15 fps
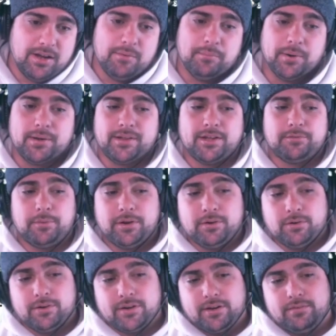but that's pretty
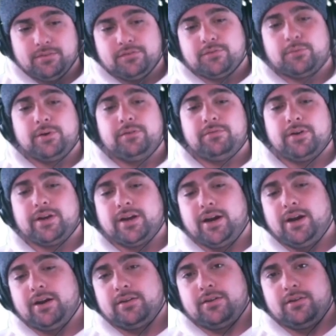cool. They're giving us 3 free
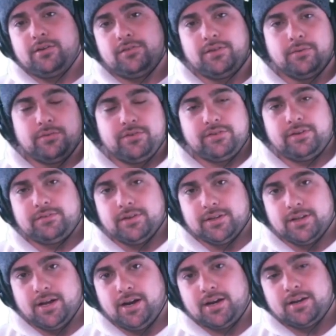characters that we just have to
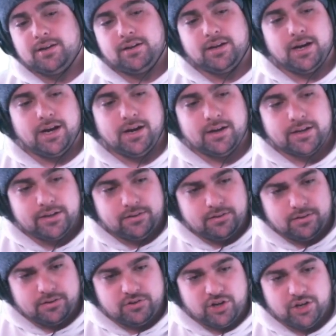unlock. I'll get
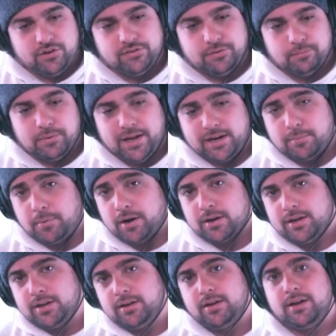to the changes in black
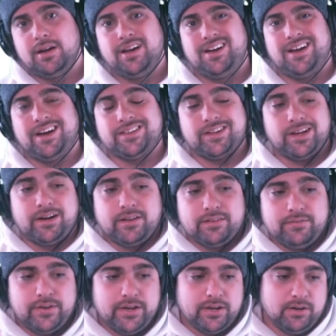market at the end of
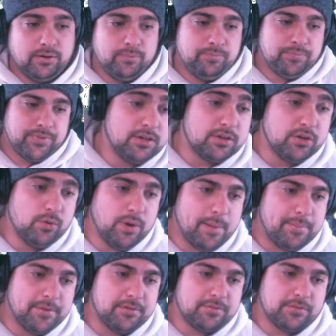the video. New
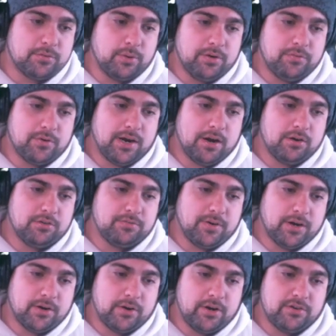weapons. For 24 hours,
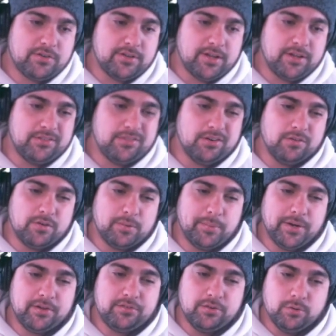firing range contains an
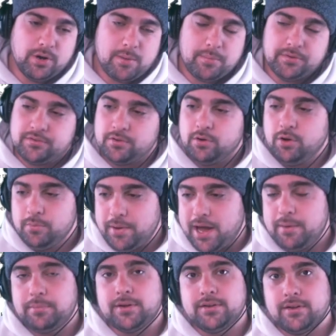overabundance of new weapons. The whole
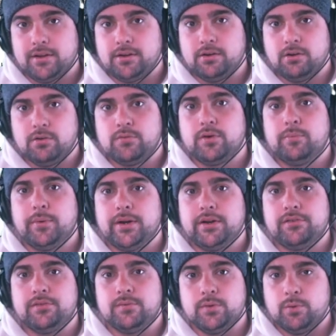map contained an
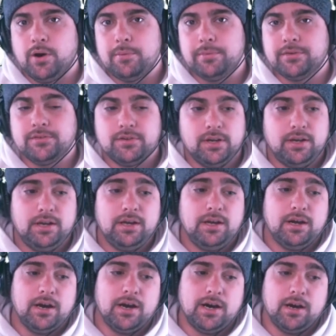overabundance of new weapons,
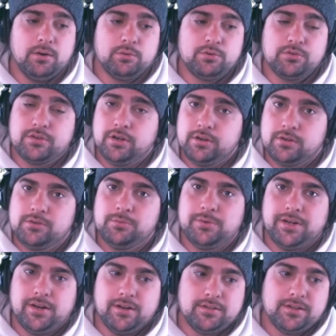which was good because we
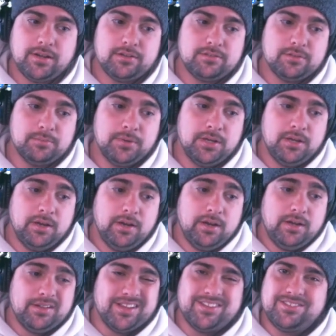needed to test them.
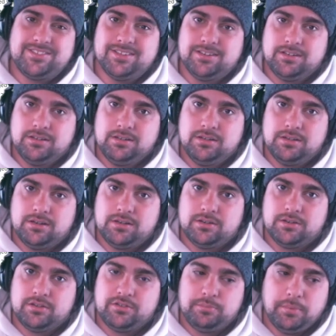They still
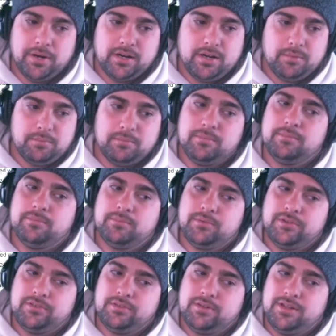spawn up
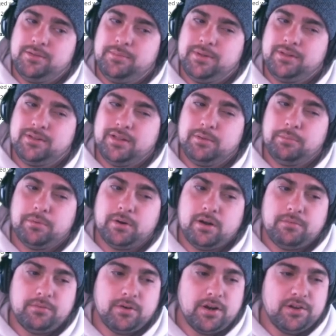seemingly
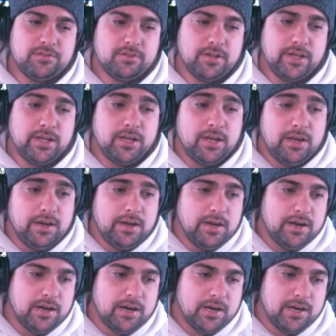preferentially.
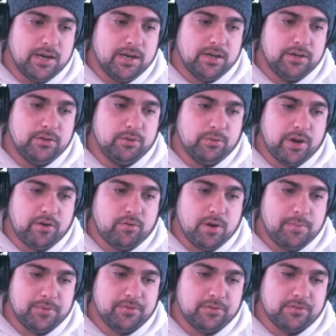New range
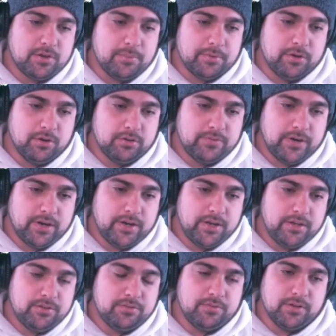weapons also come in gold
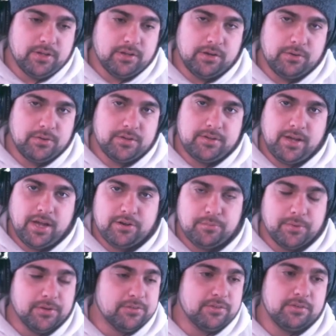variants, fully loaded
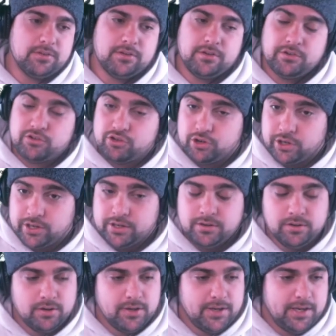attachments. It should.
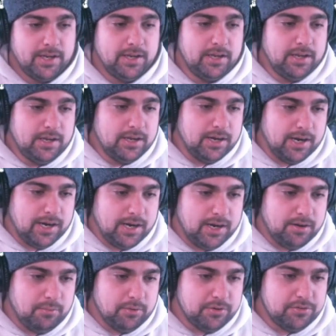
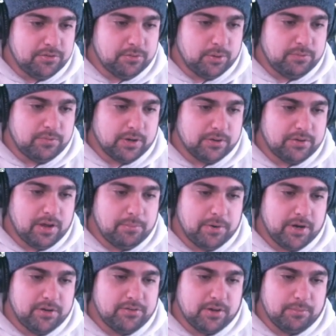Once the 24-hour time
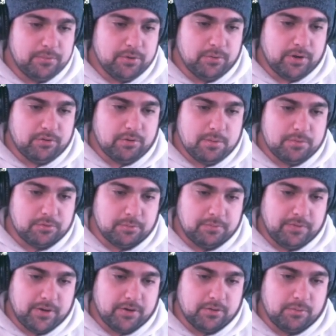period's up, new range weapons will be
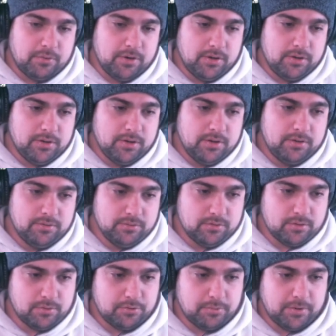found in the world.
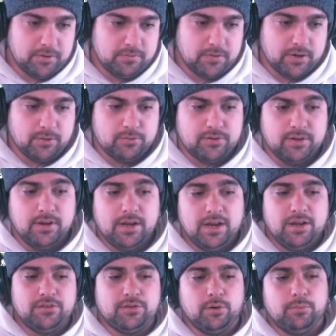More spawning frequency.
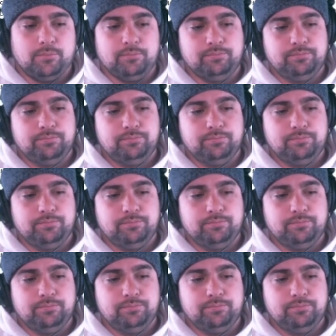So